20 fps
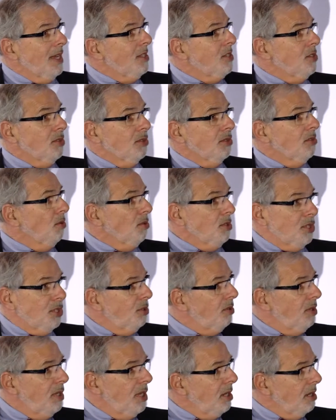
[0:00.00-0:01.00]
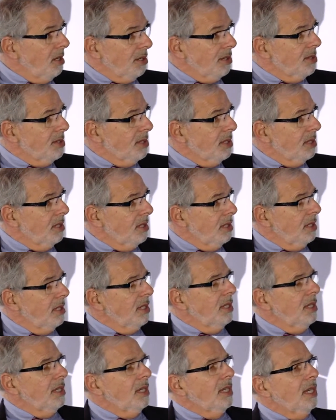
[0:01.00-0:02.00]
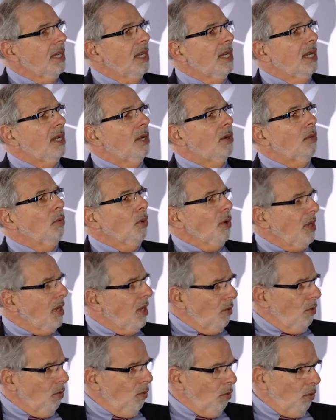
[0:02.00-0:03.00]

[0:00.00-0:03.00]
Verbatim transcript: months or 2 years working